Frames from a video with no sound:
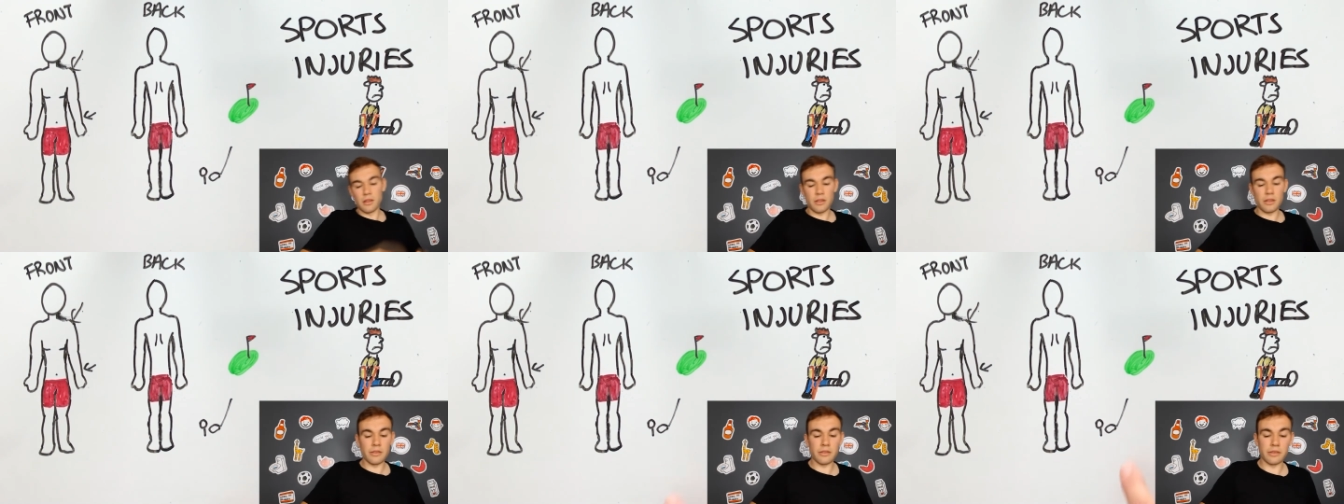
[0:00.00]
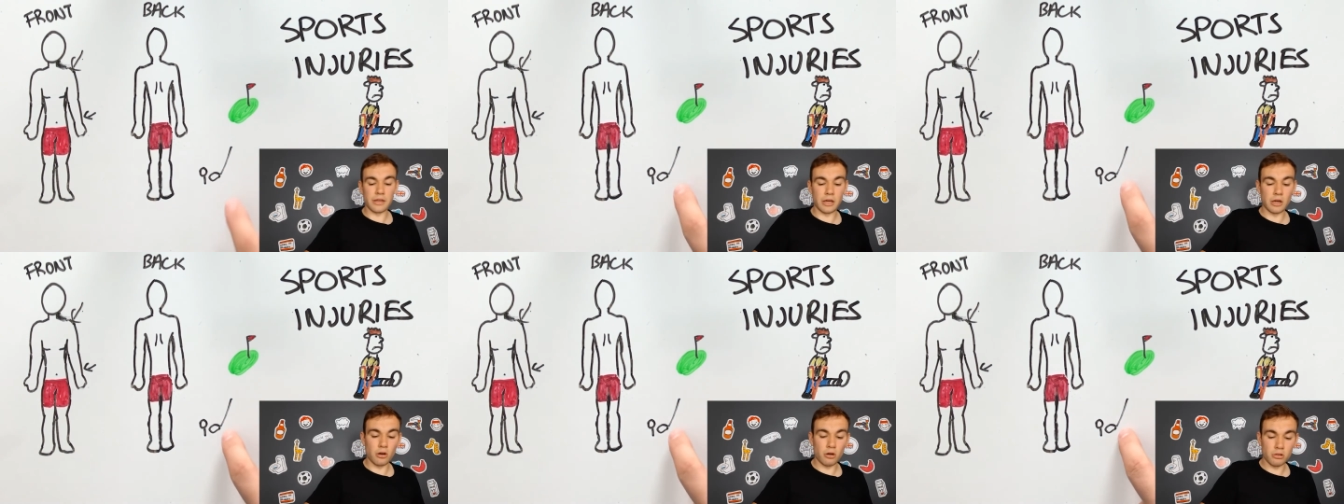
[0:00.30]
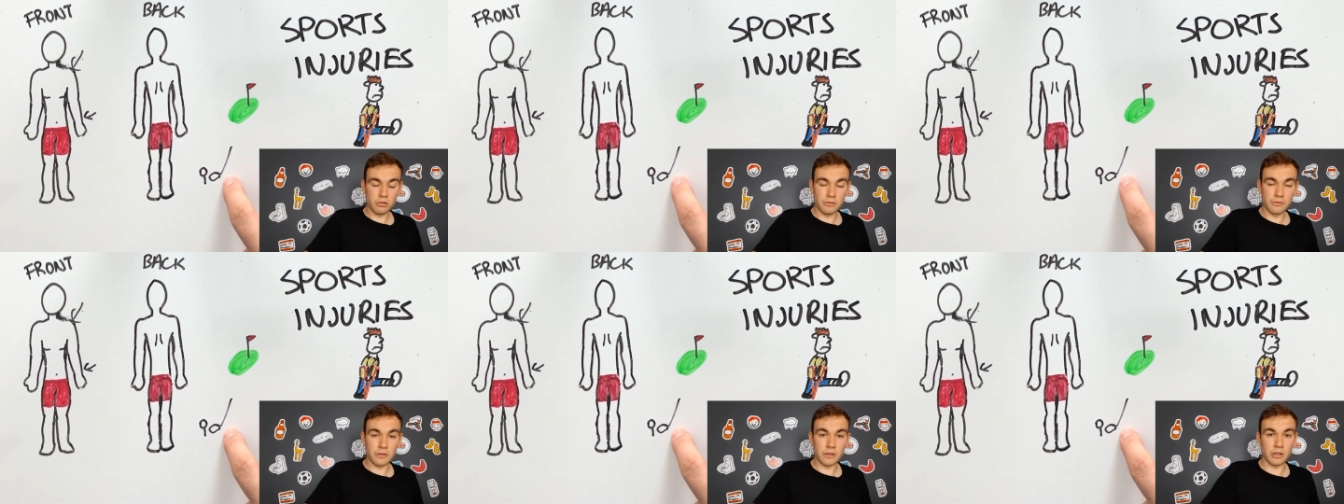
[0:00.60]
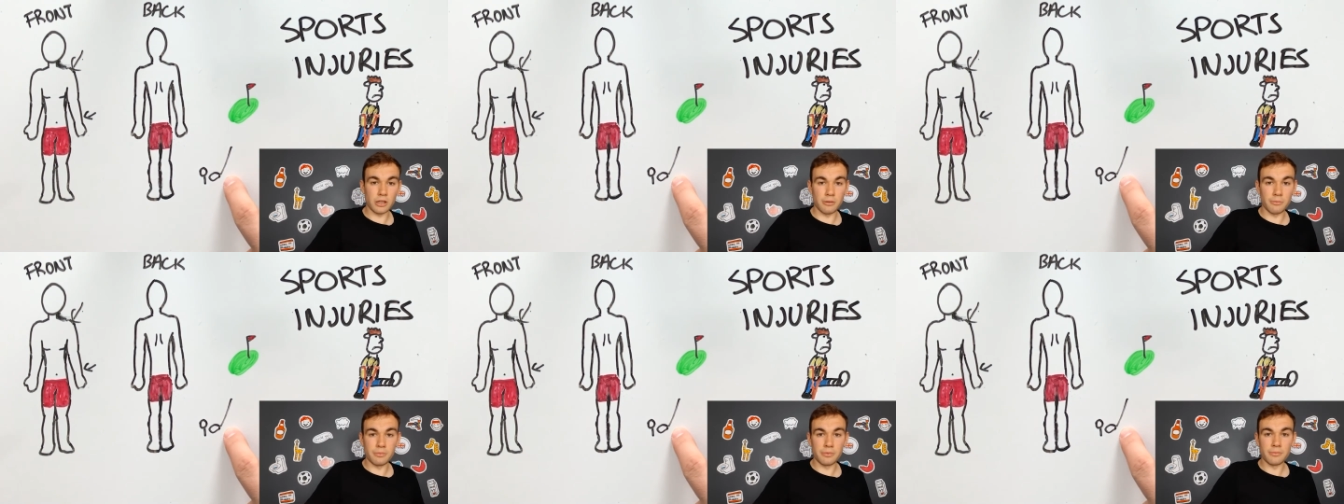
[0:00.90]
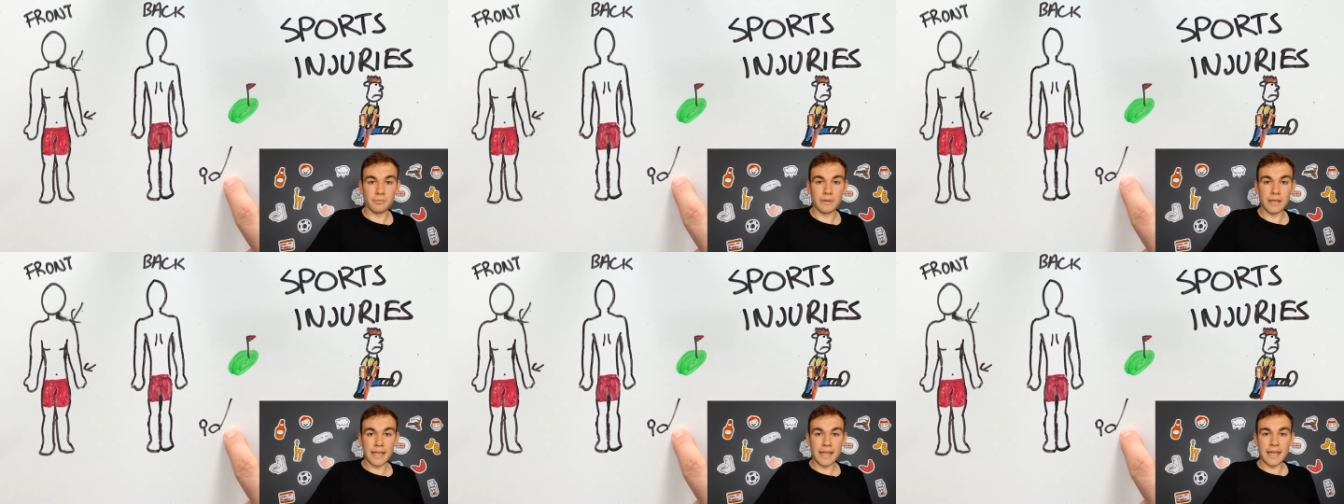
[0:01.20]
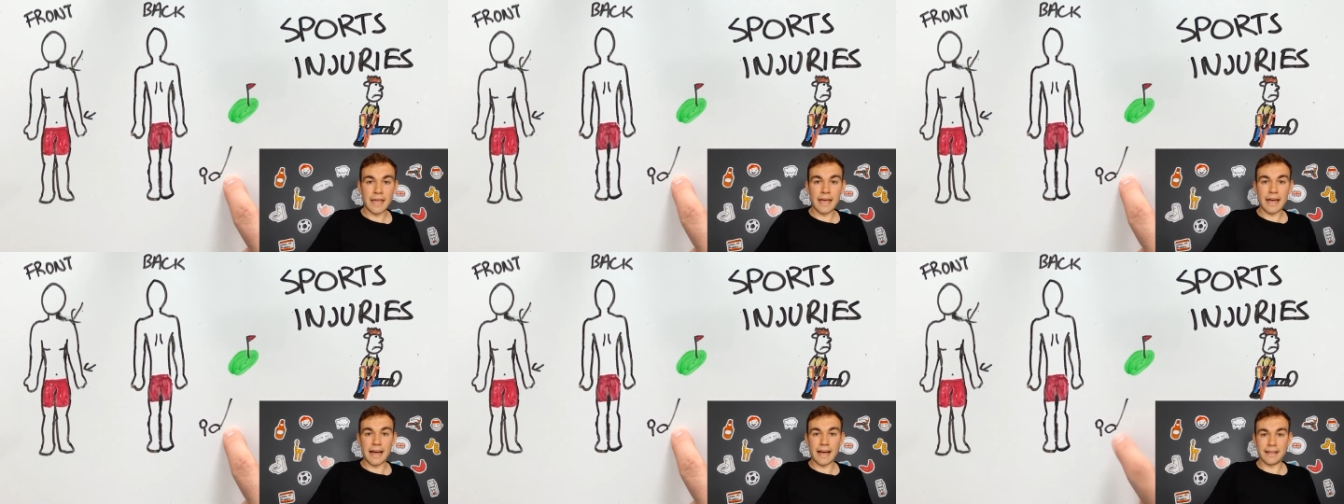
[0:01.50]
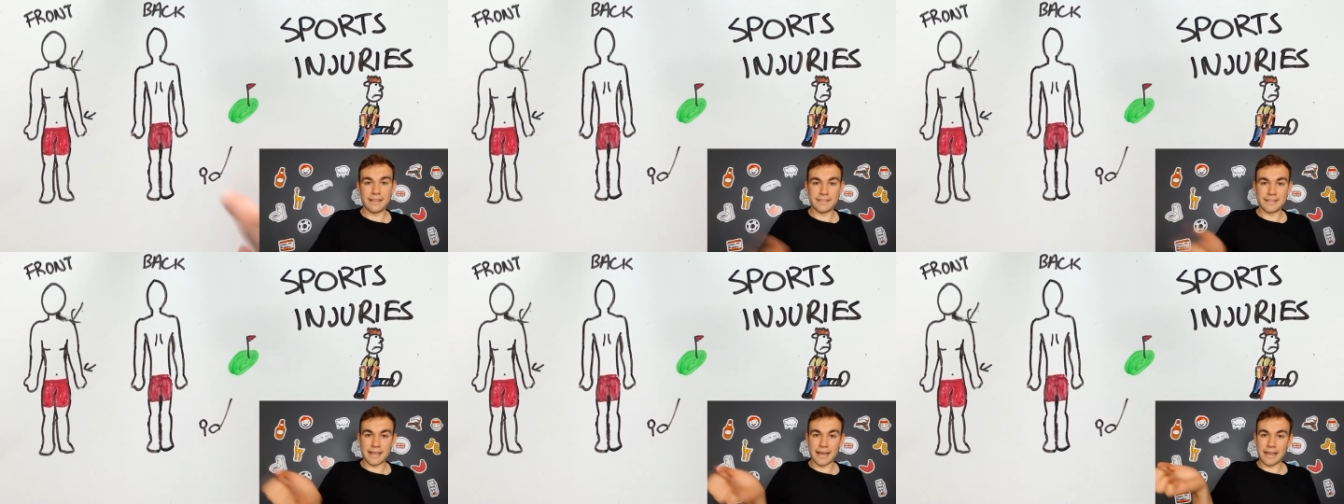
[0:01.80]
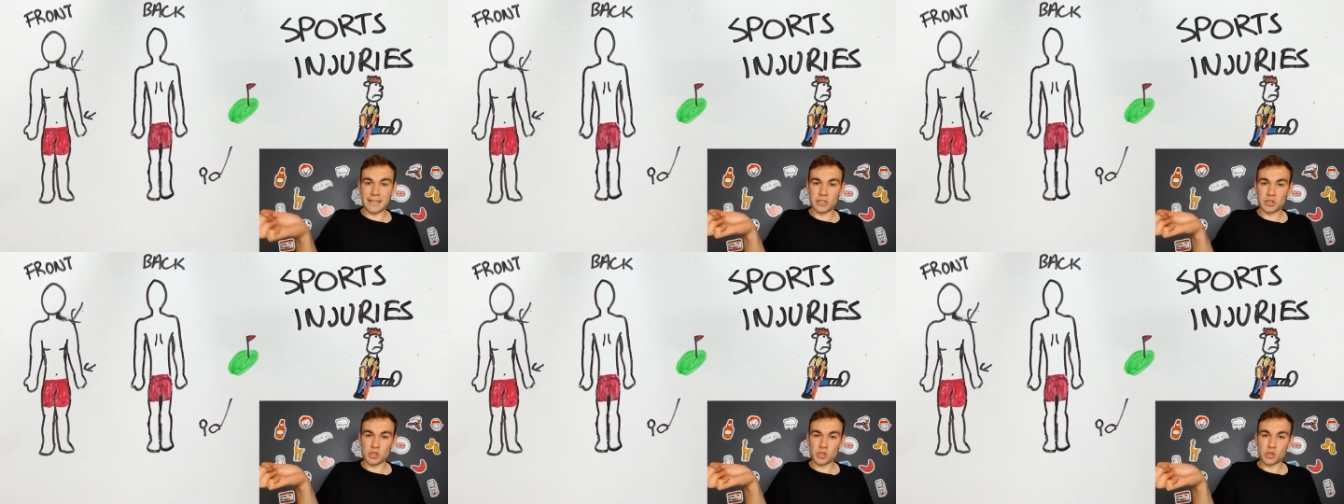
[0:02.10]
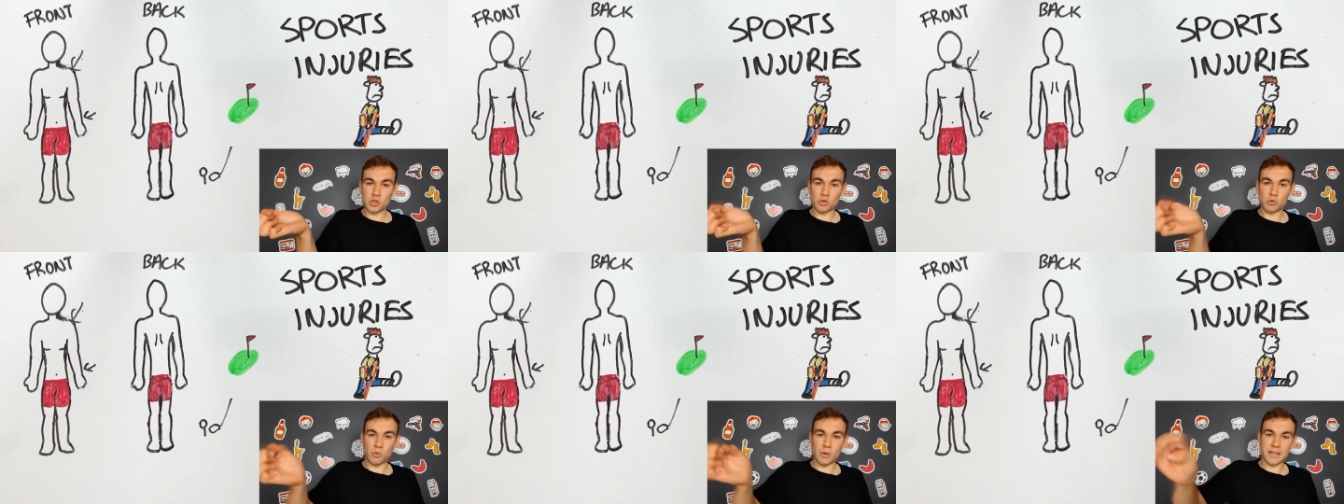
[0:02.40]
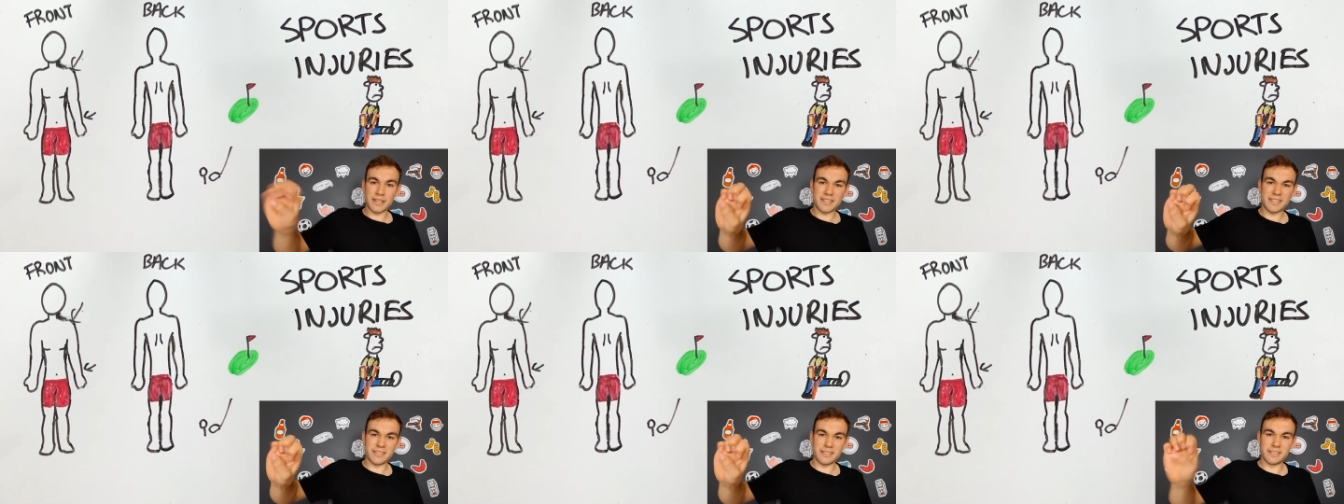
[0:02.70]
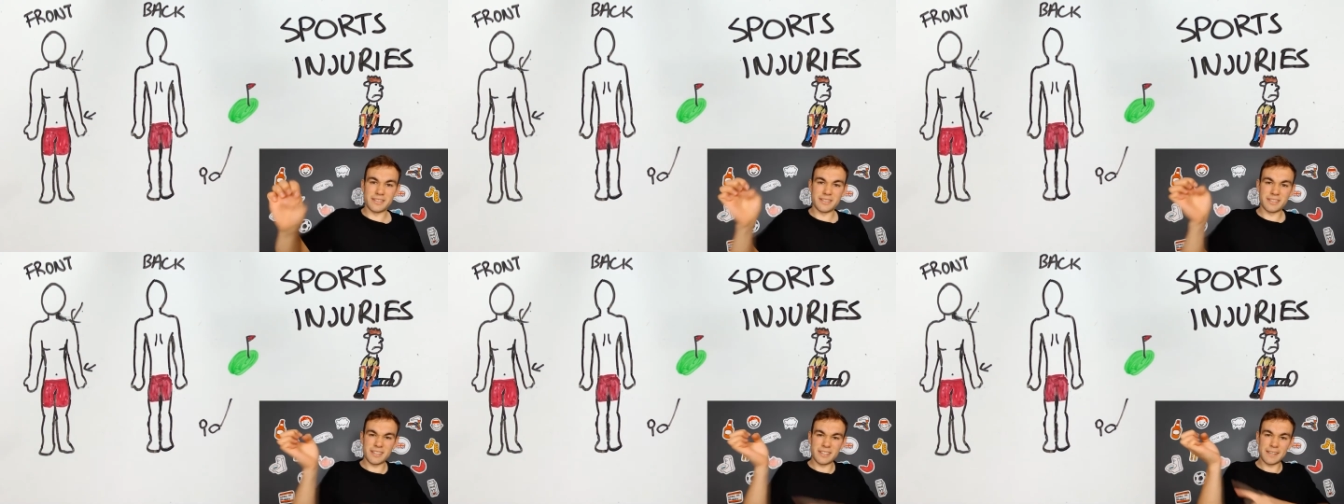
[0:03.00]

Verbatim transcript: the golf club and I twisted